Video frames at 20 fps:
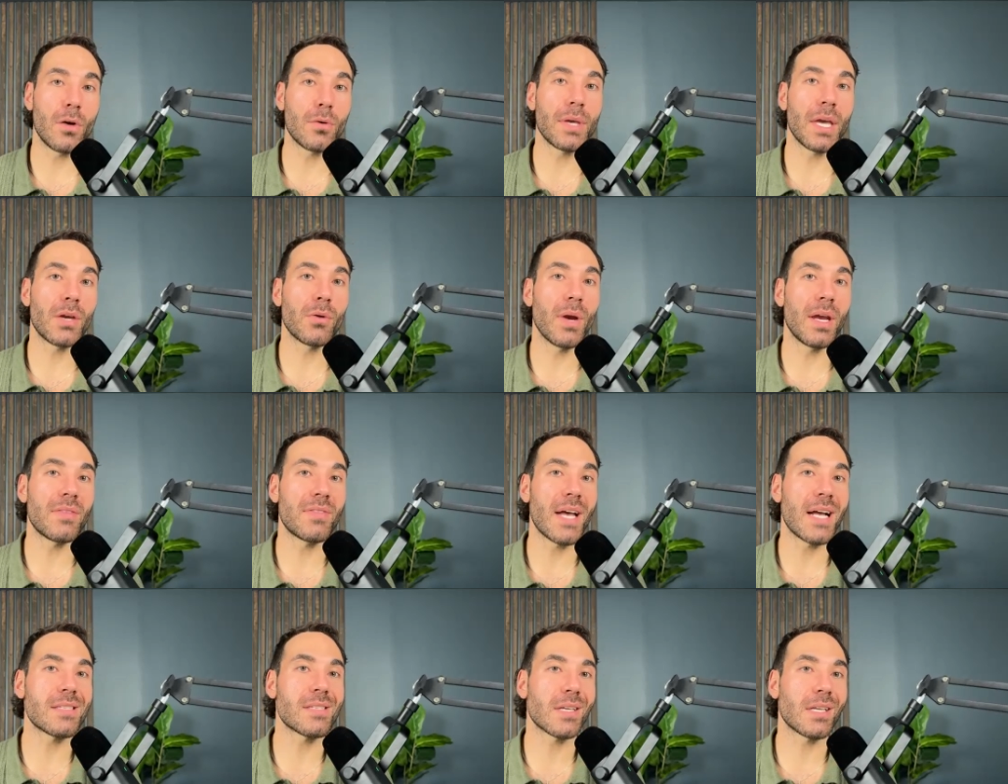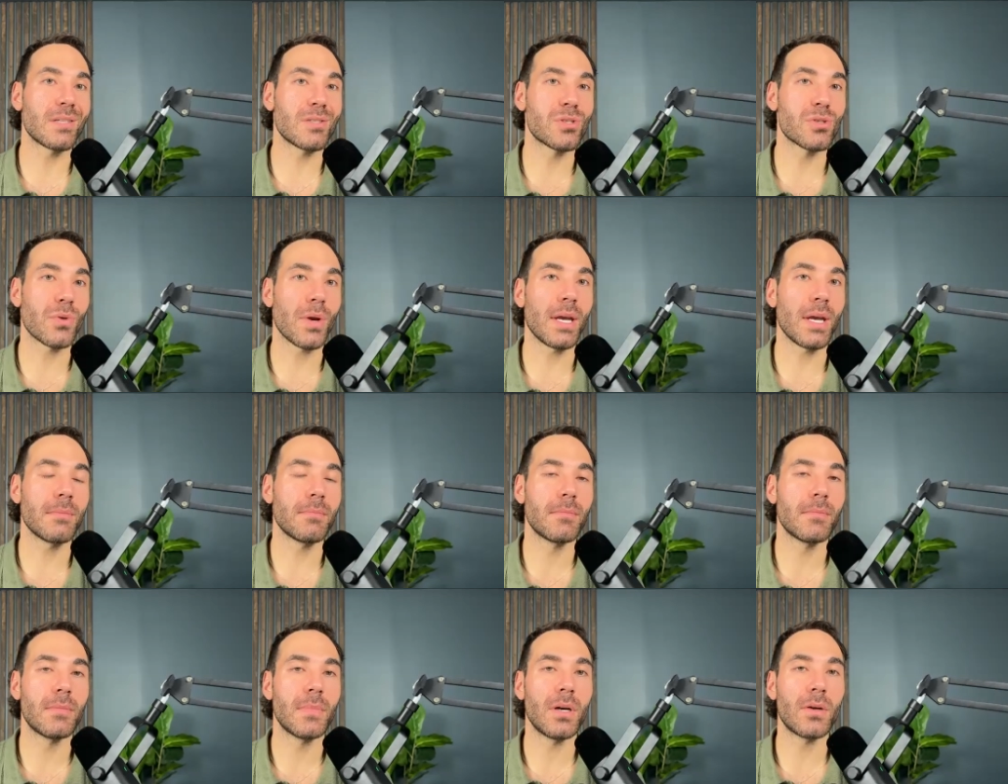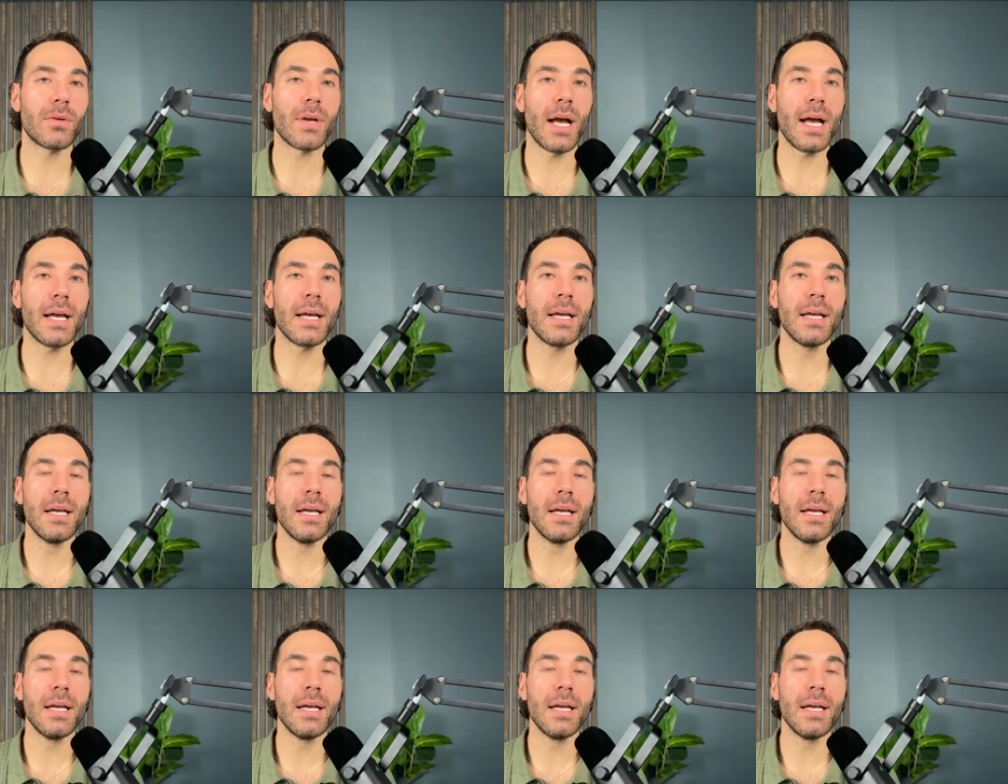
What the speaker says: Okay, great. That's a constraint. Okay.